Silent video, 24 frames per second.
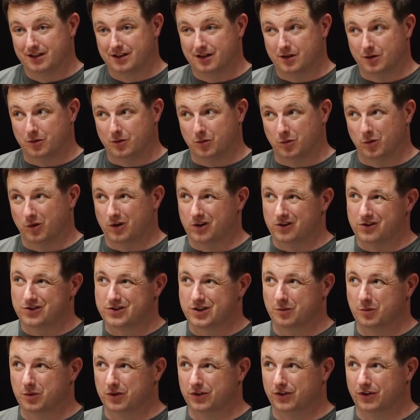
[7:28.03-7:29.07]
Whereas
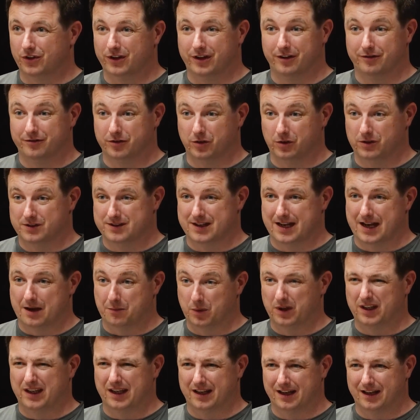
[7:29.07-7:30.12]
someone doing it full time
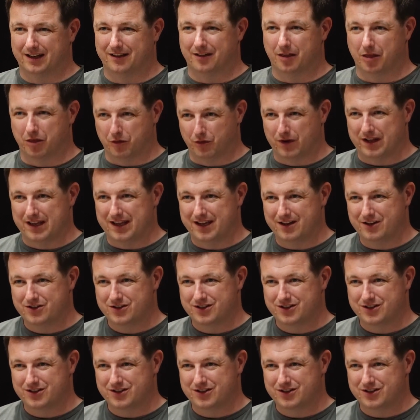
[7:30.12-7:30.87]
would get it in 3 years.